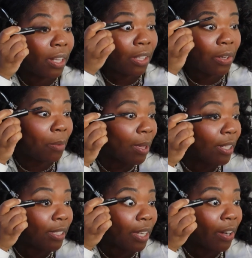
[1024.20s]
a little
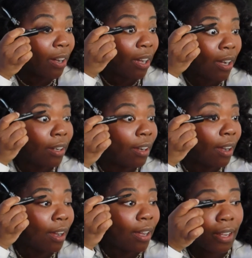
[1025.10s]
mascara
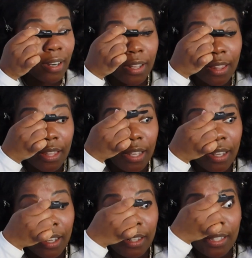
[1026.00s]
on
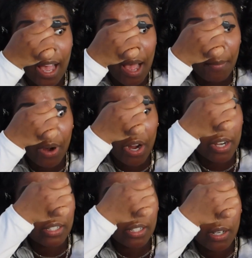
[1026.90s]
the top
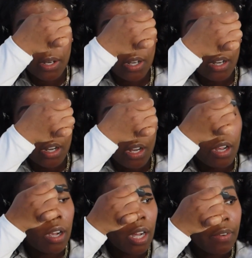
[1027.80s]
part
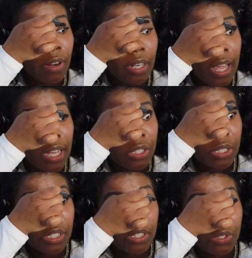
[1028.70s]
of our
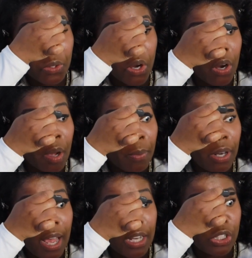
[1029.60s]
lashes, our upper
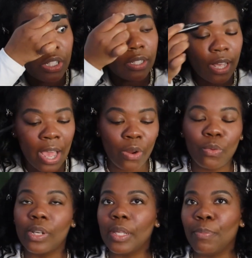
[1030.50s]
lashes. I
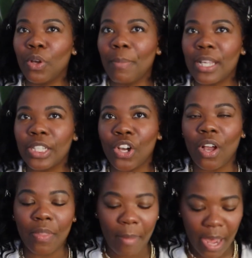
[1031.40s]
don't really put mascara
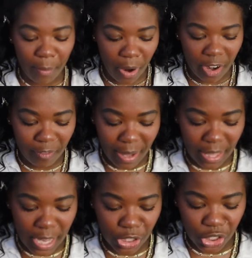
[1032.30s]
on the bottom part of my
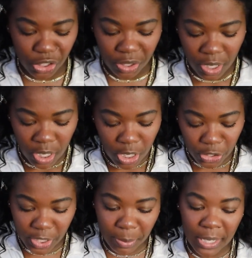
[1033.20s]
lashes,
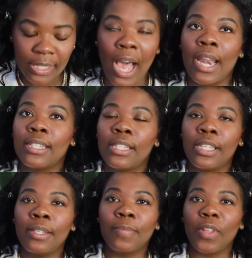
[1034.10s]
just because
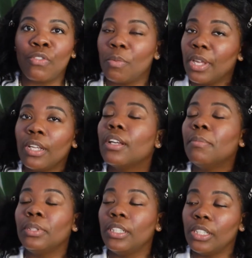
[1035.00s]
honestly, if we're being
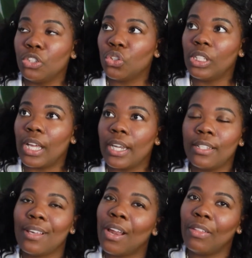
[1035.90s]
completely and truly
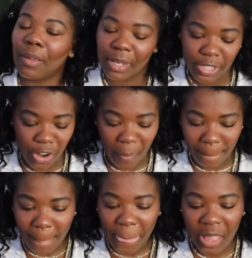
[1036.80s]
honest, I don't like mascara.
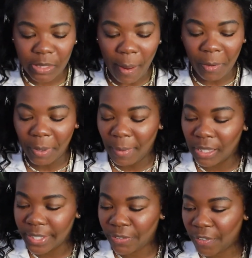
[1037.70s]
It's probably my
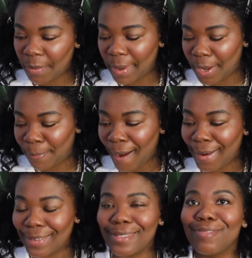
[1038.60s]
least favorite makeup
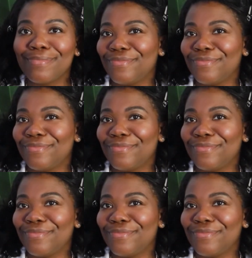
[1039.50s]
product